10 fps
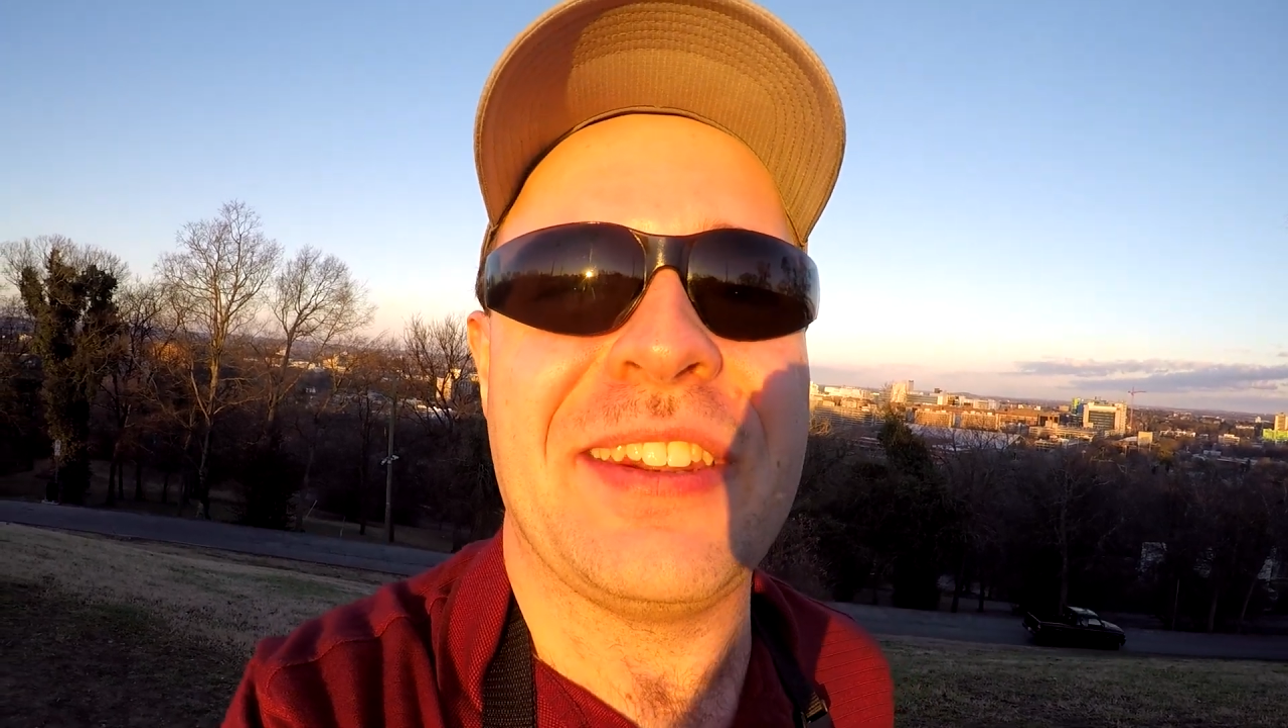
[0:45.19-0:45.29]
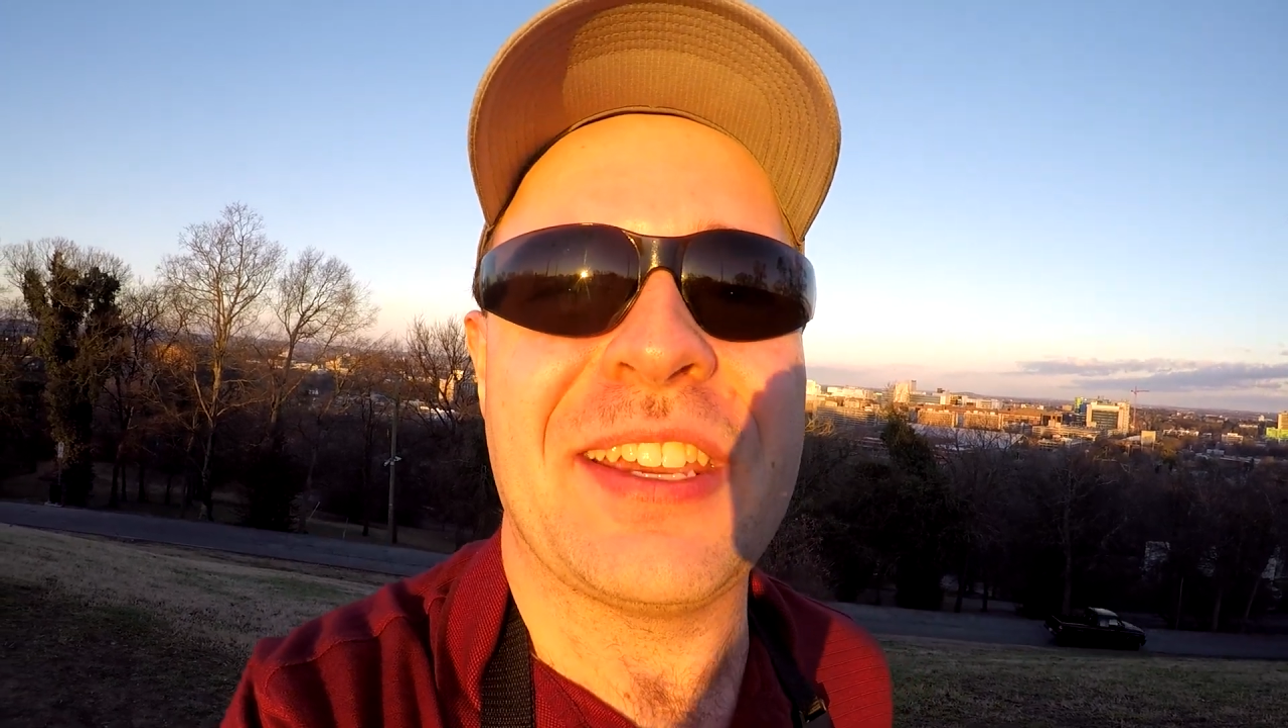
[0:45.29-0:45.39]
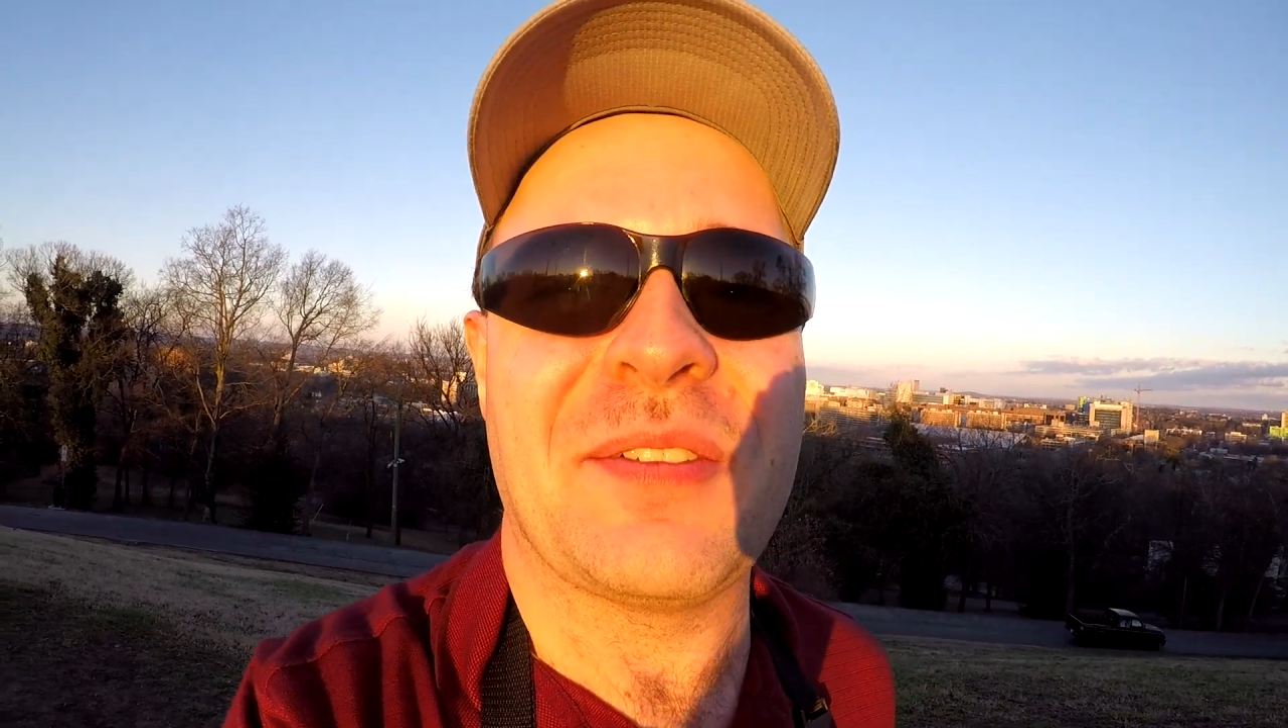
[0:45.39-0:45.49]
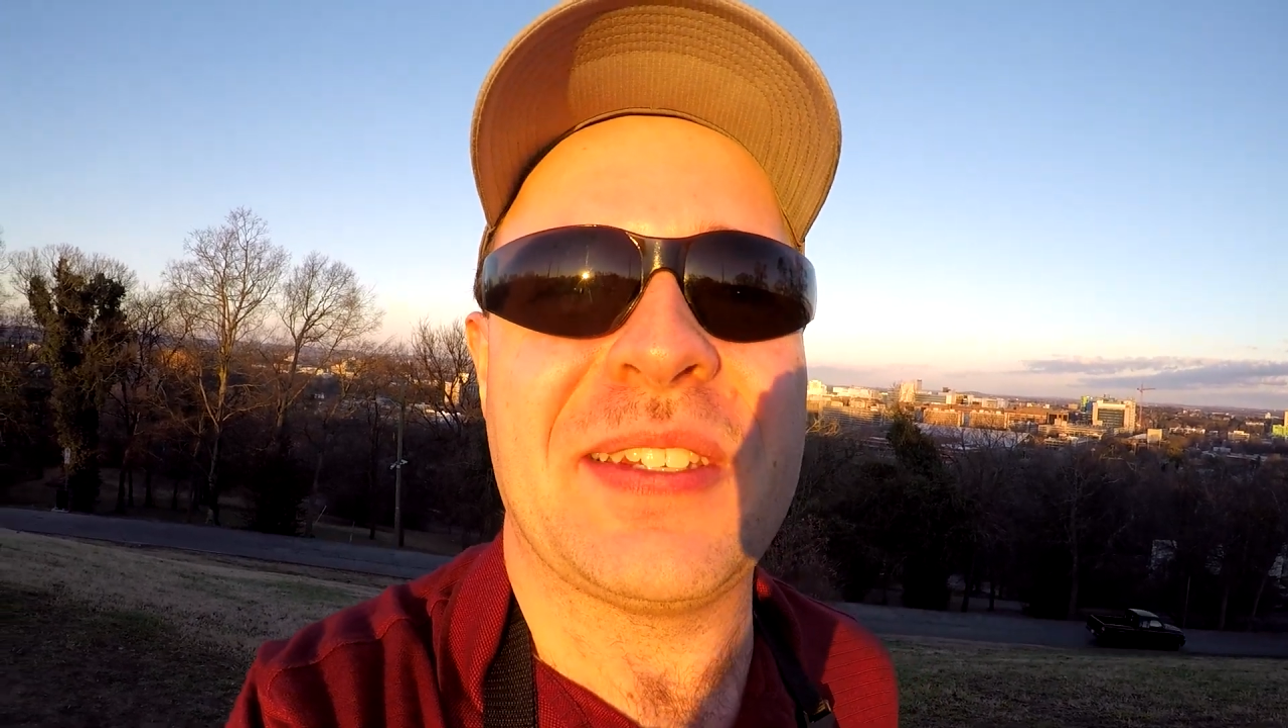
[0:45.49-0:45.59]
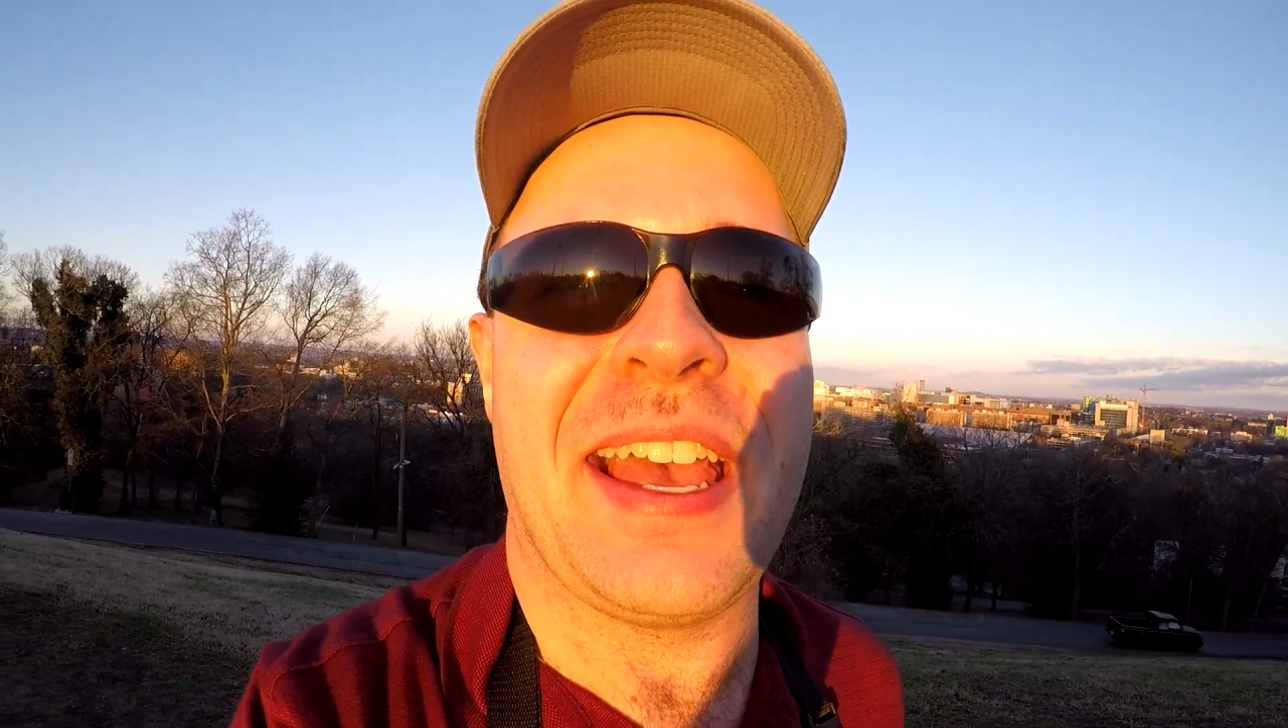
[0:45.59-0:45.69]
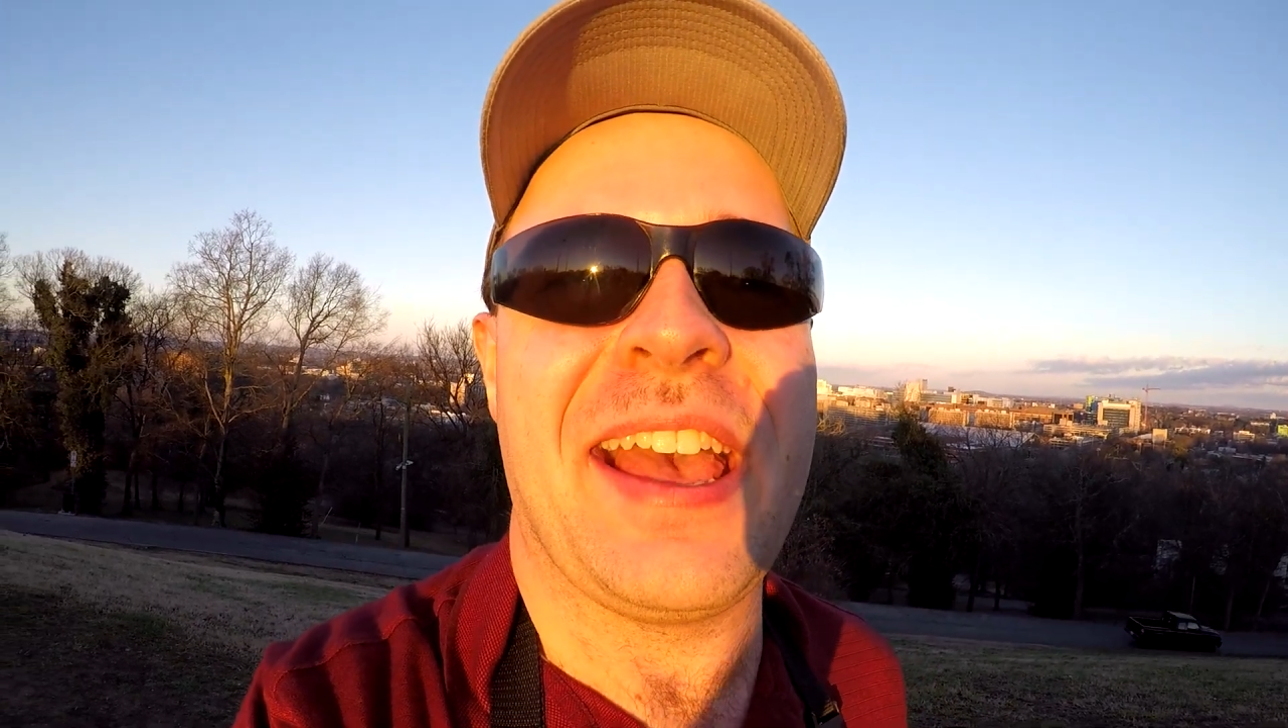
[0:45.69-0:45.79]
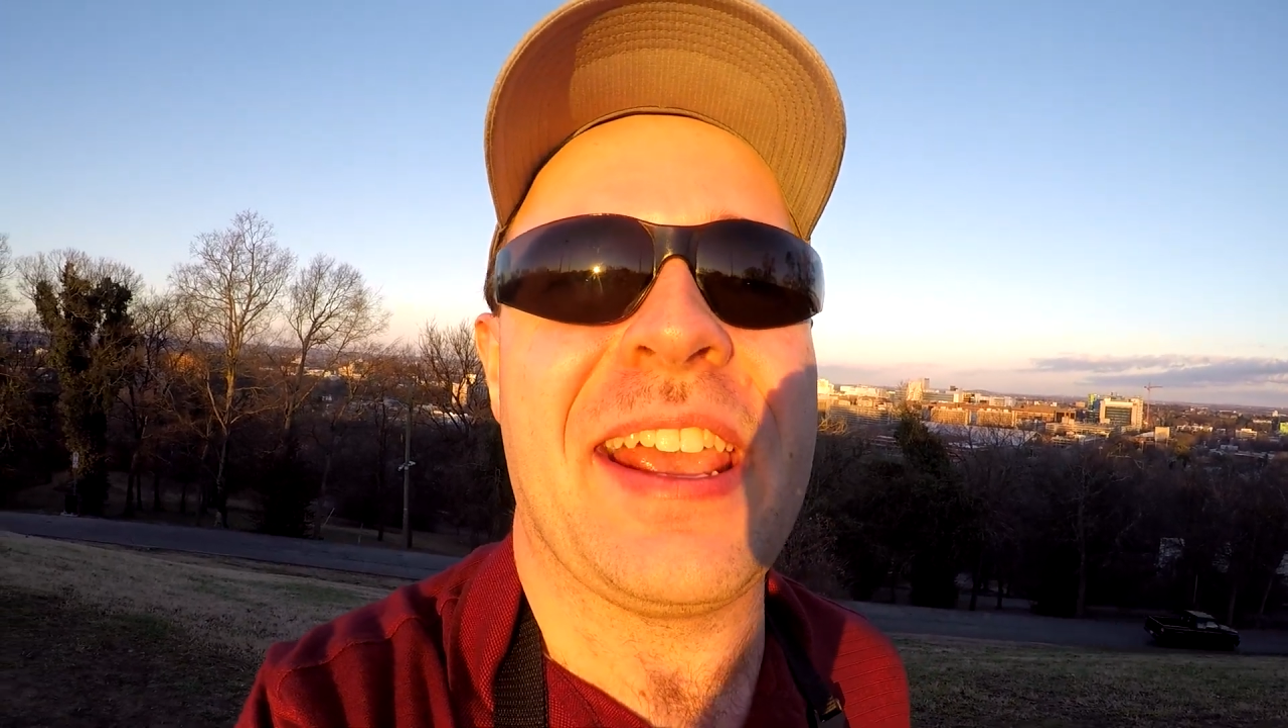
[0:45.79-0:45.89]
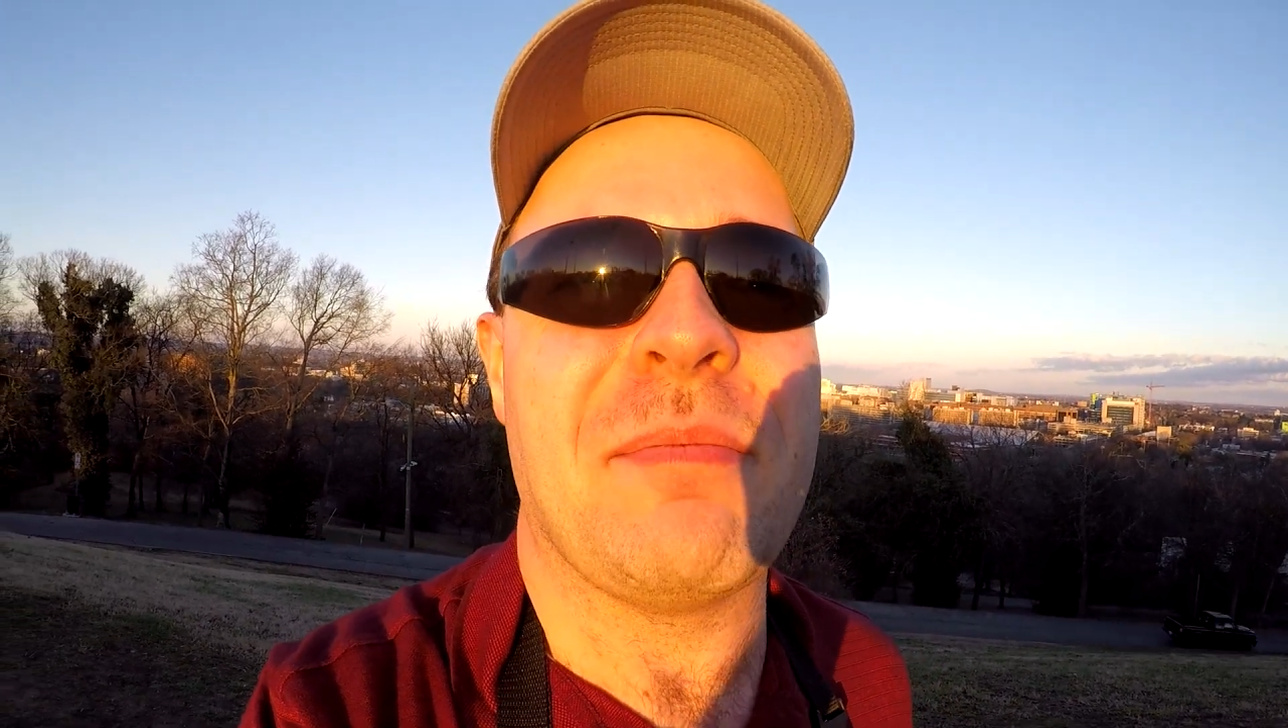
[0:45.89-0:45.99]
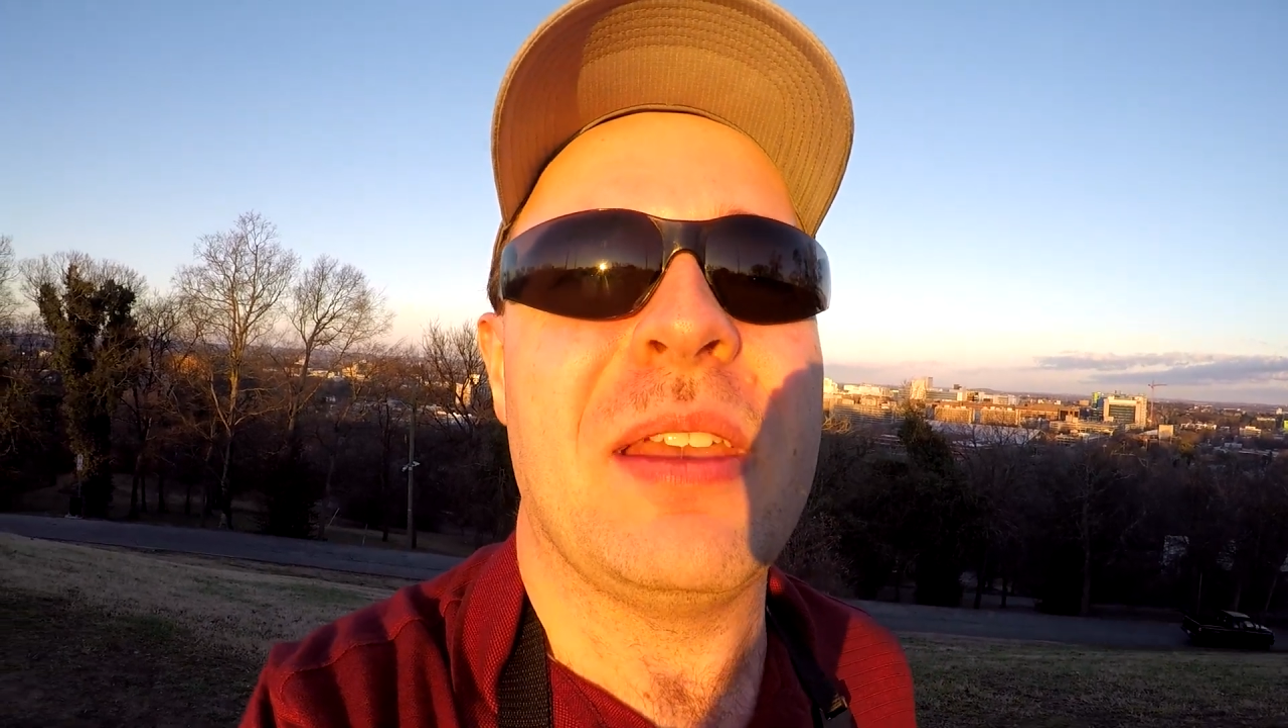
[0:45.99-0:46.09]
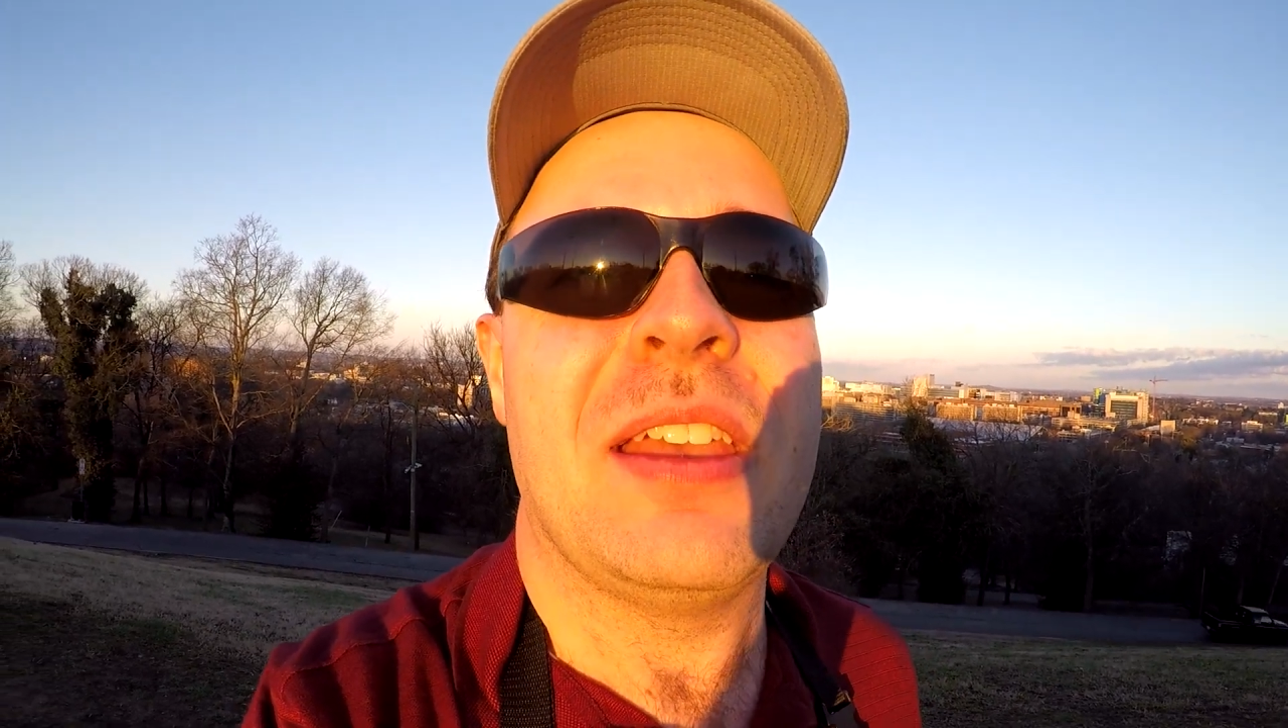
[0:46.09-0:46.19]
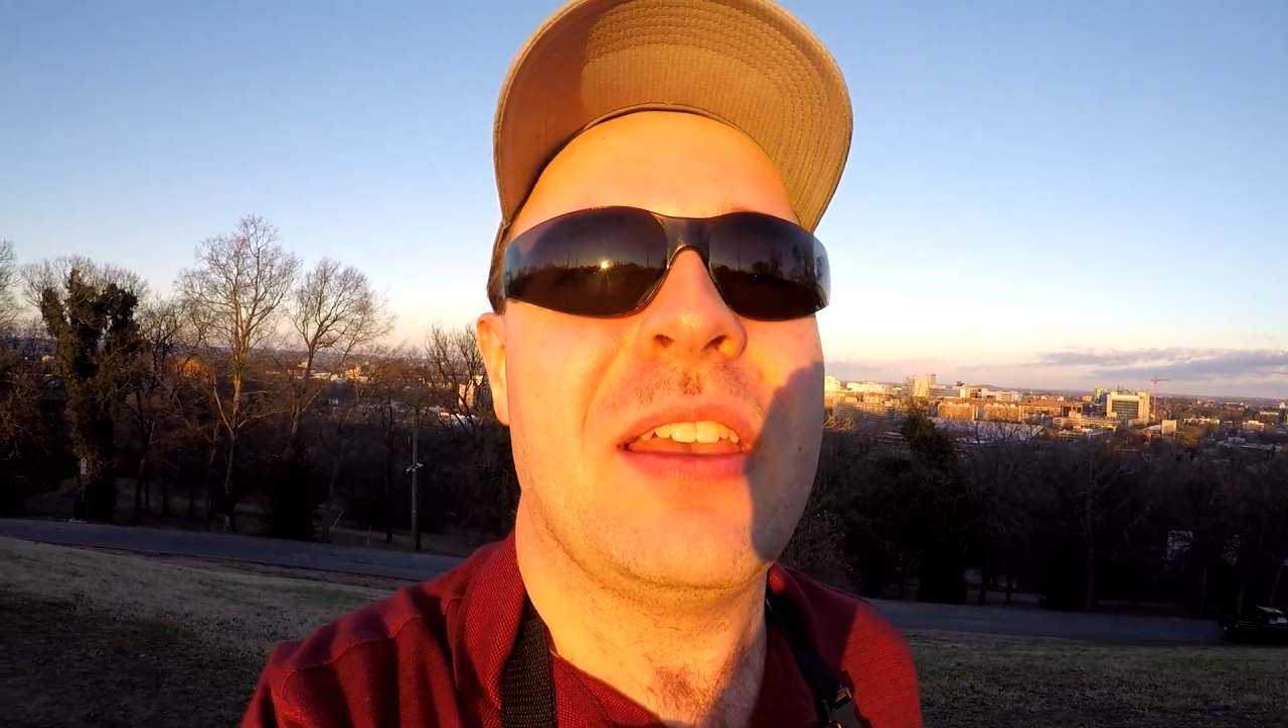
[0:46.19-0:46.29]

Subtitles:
nick of time.